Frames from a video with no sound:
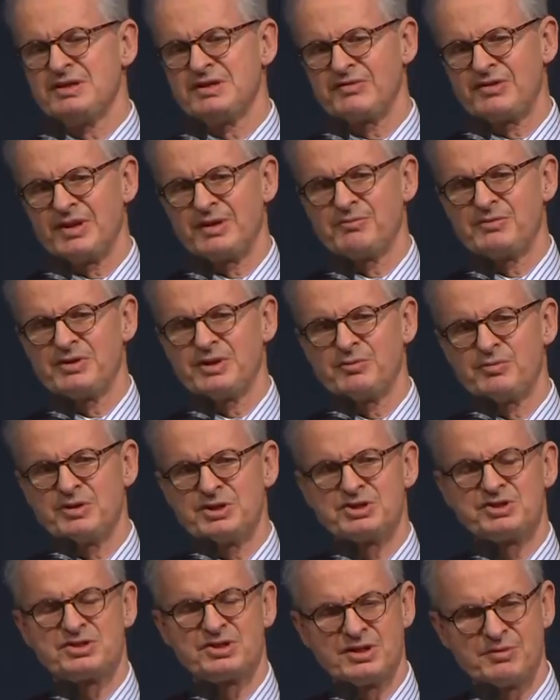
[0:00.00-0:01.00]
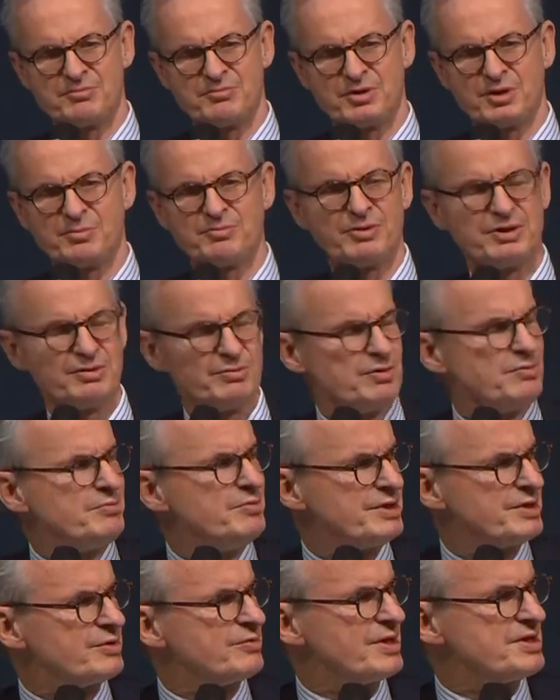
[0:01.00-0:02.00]
something which probably will
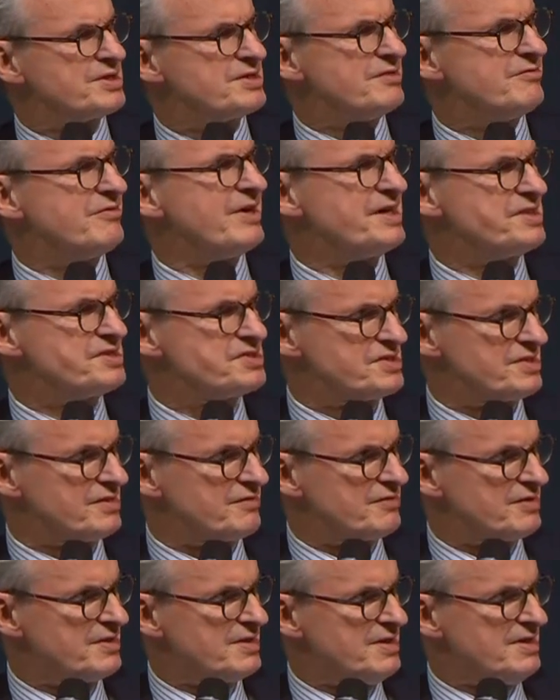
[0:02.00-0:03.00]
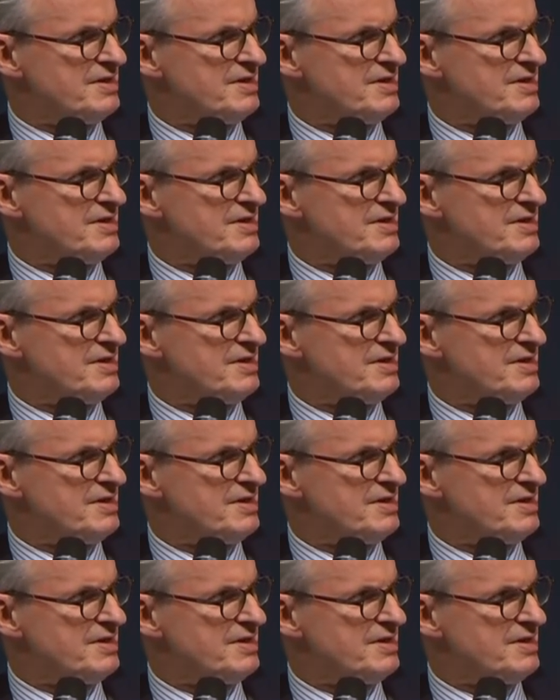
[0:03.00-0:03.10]
be quite divisive